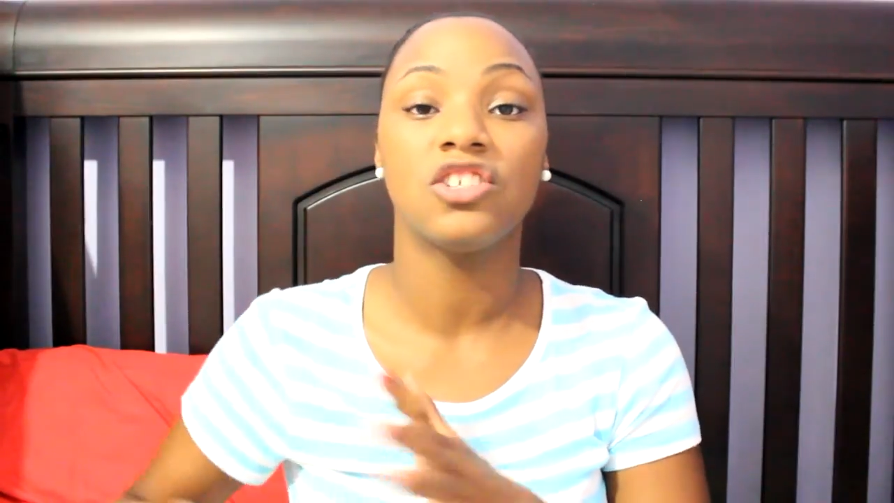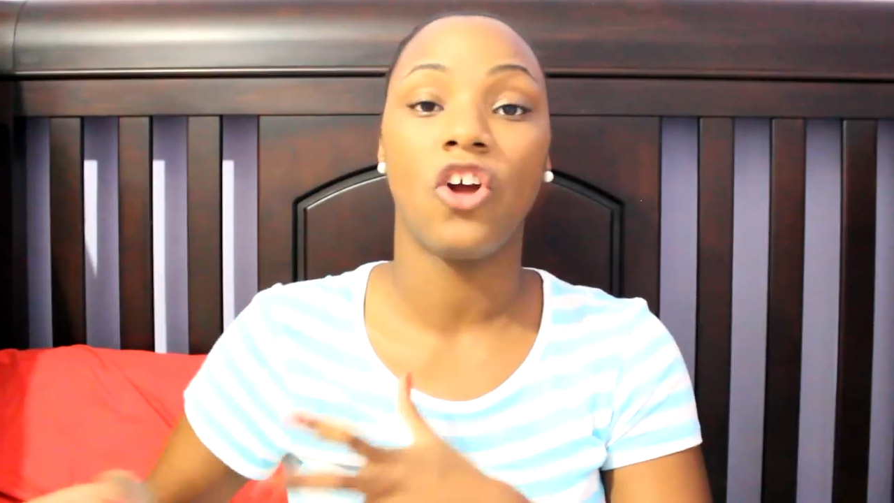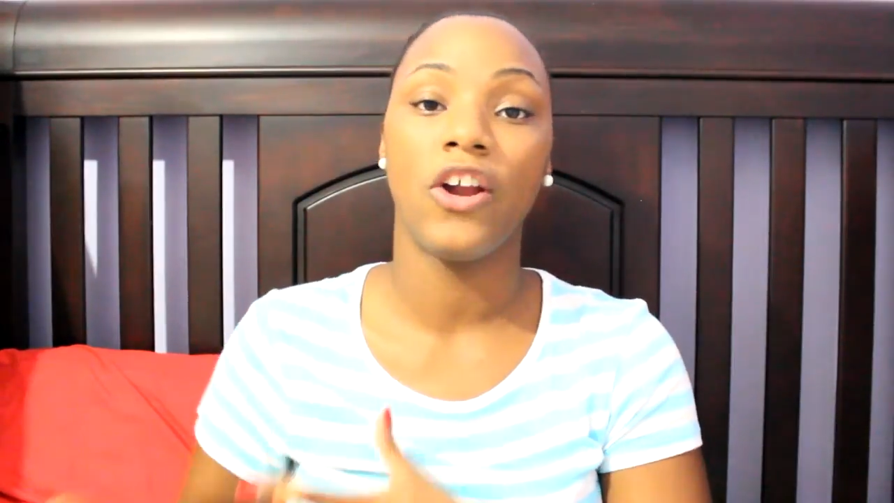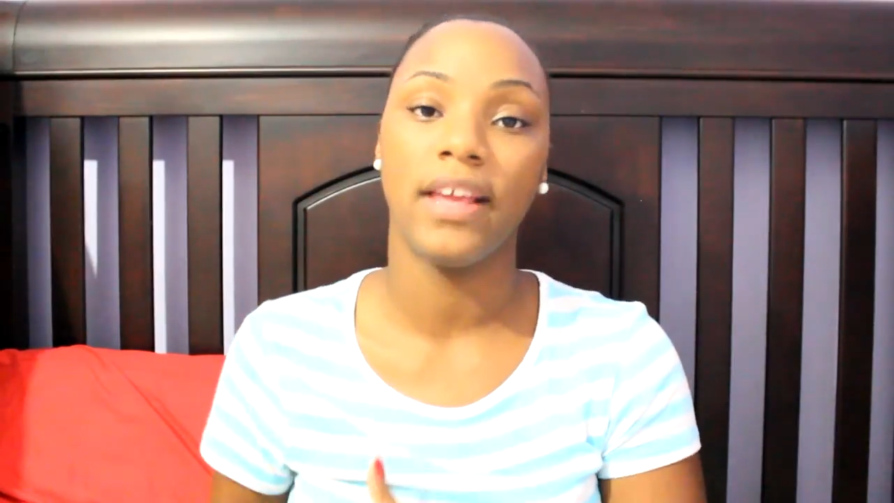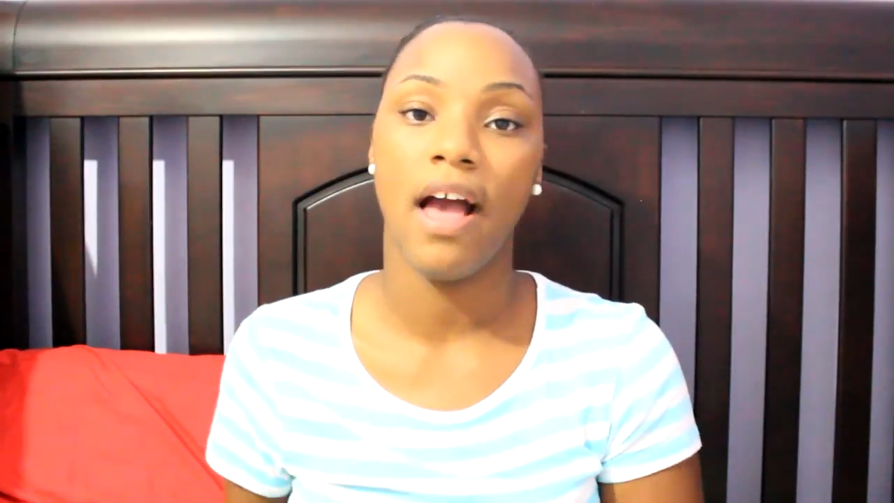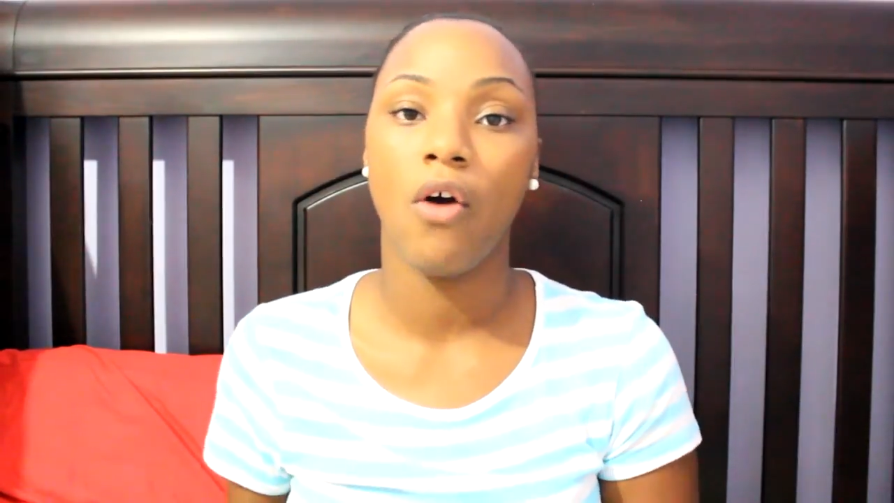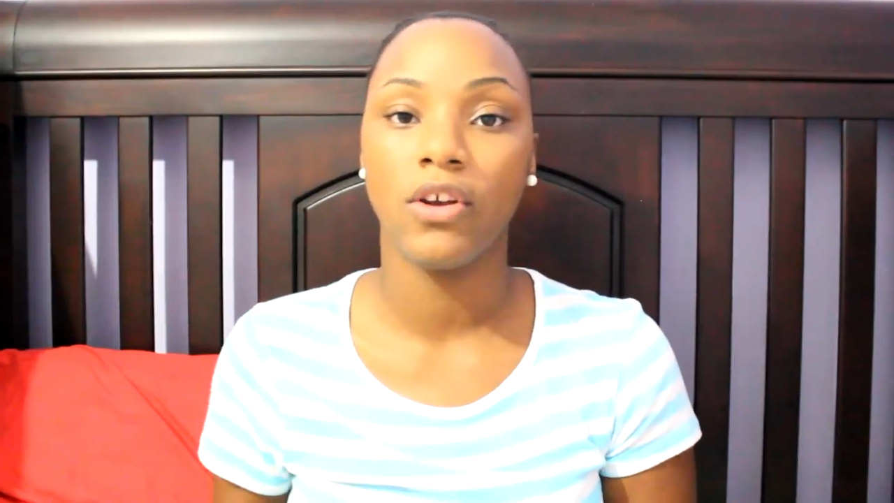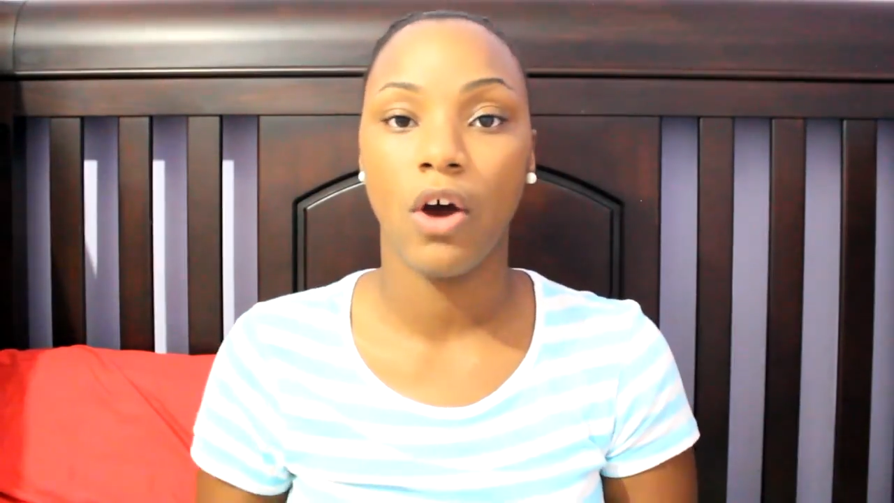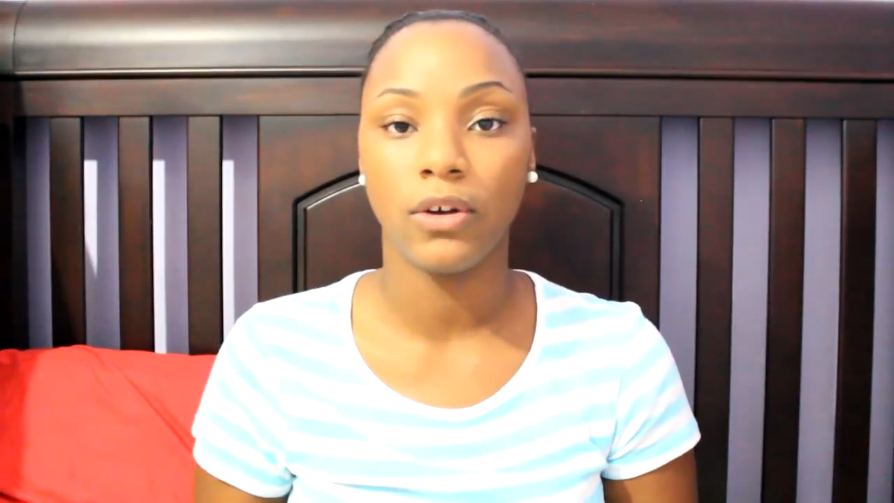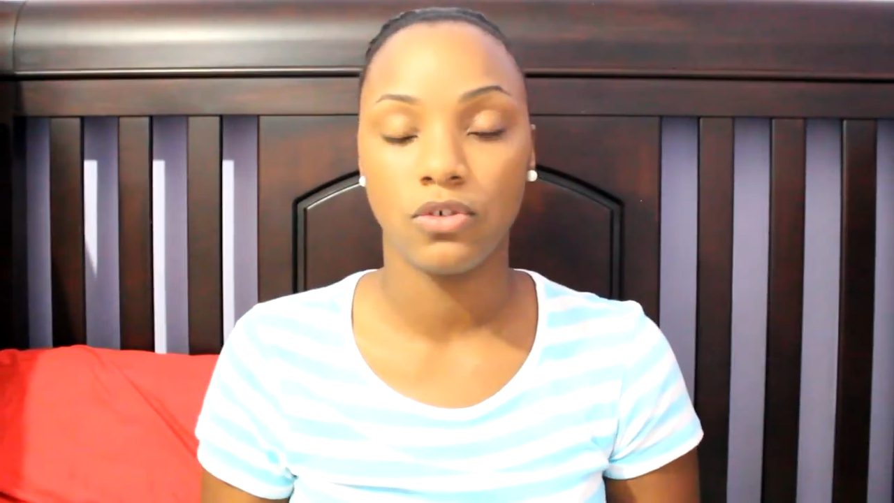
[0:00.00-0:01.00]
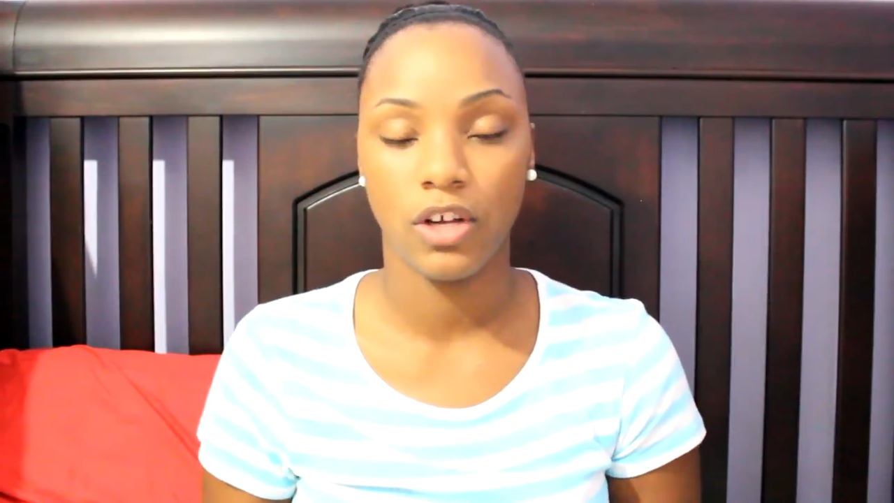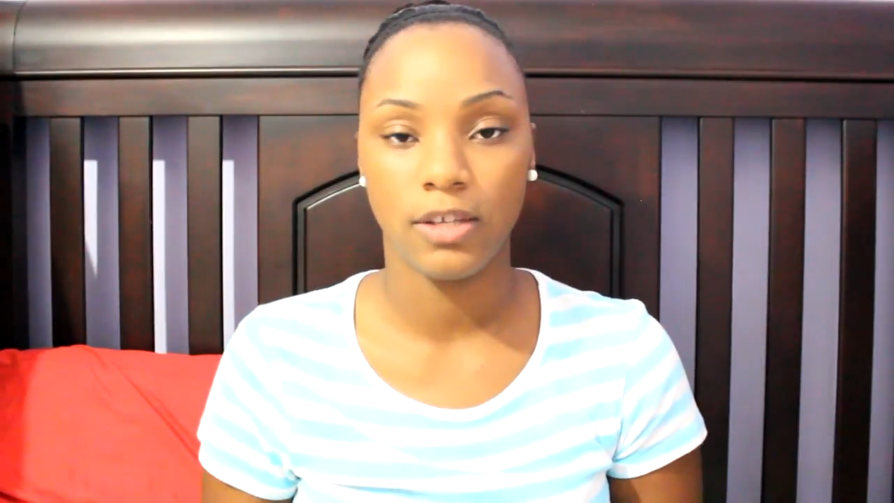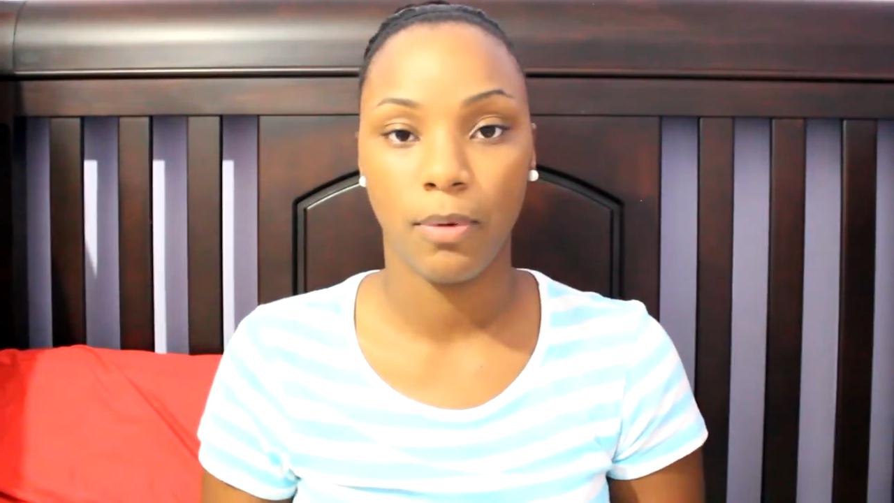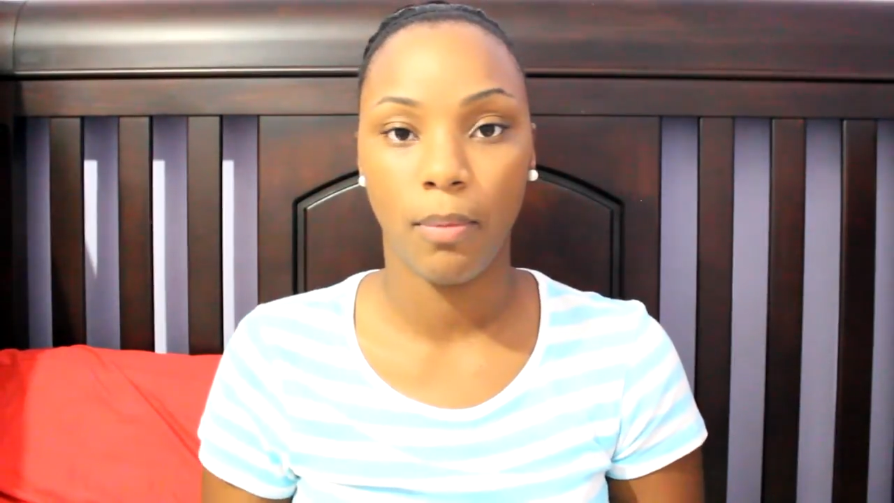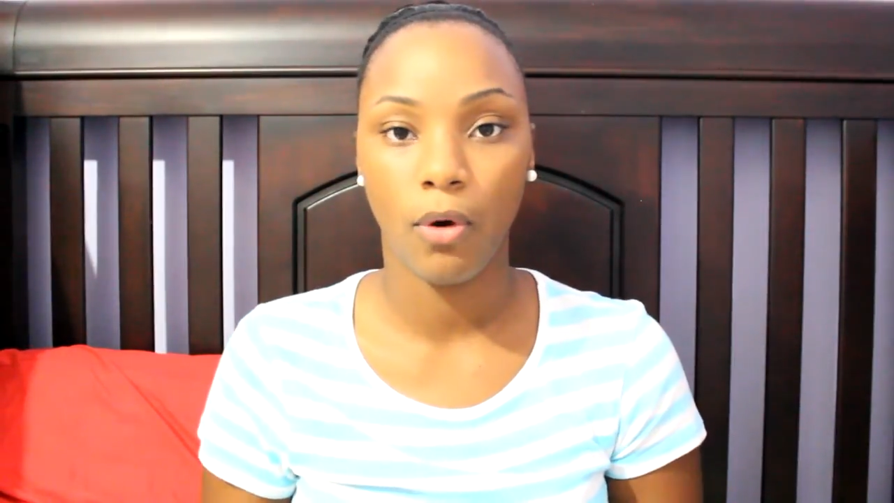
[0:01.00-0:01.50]
starting out in auto
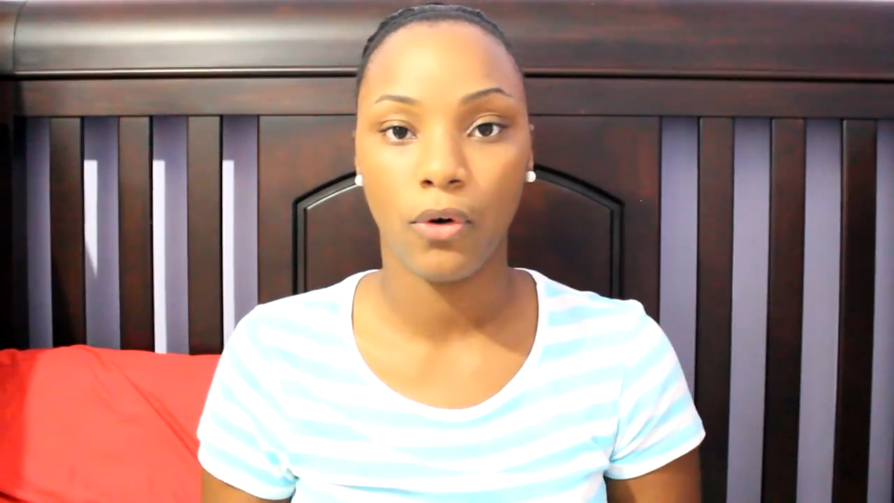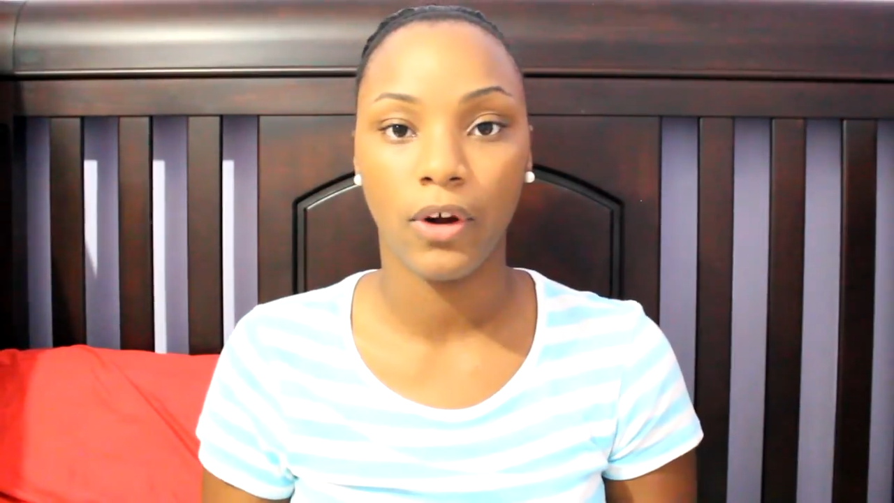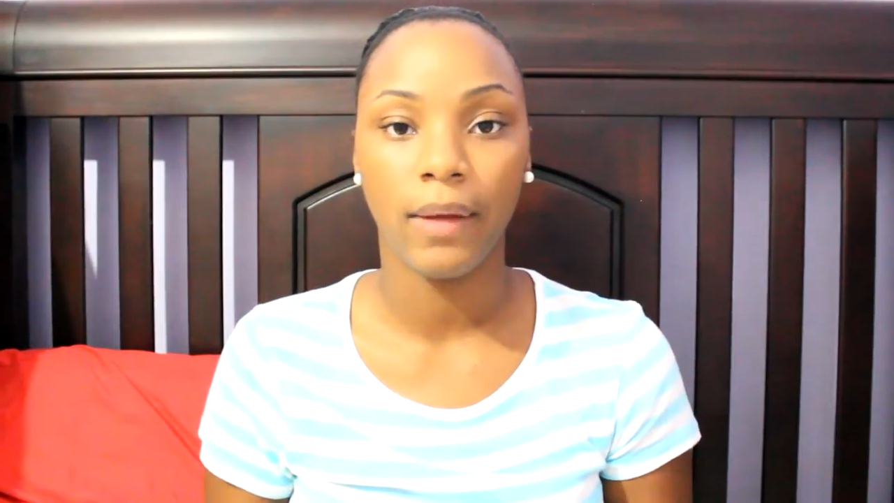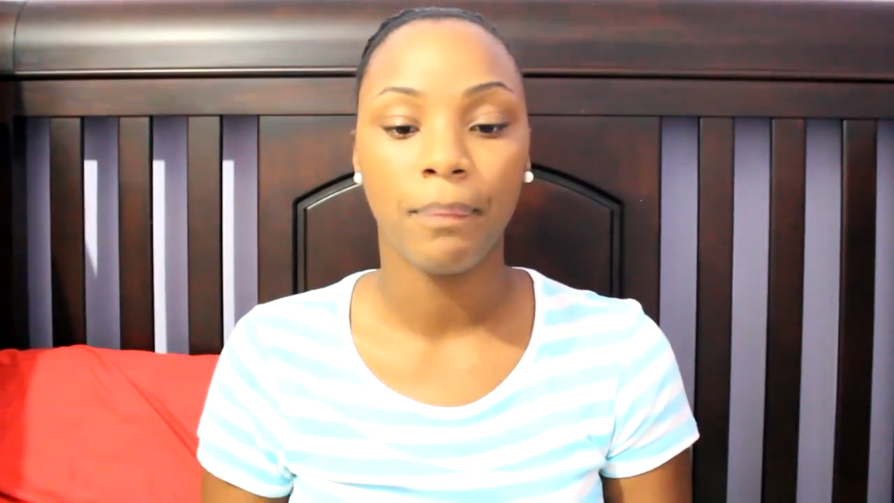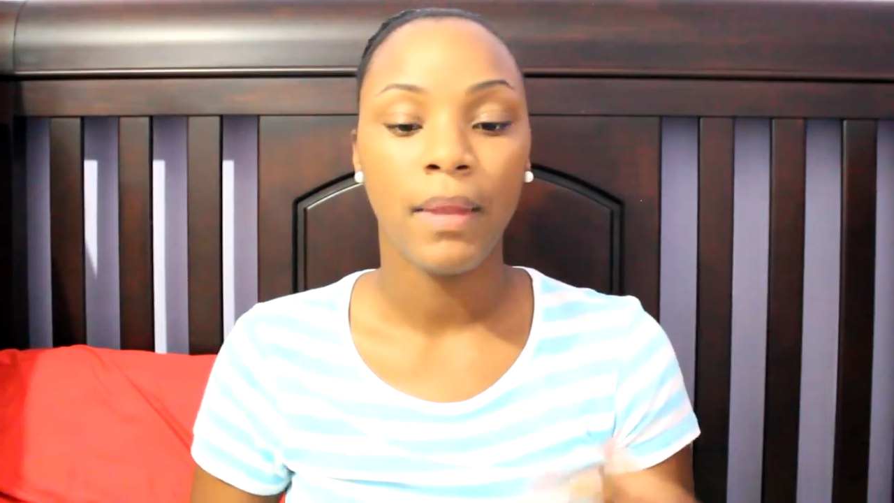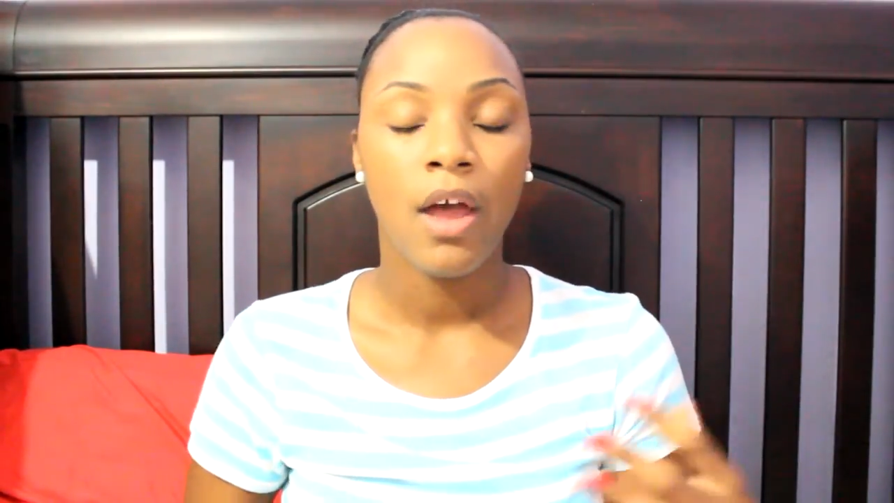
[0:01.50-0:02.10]
transport brokering.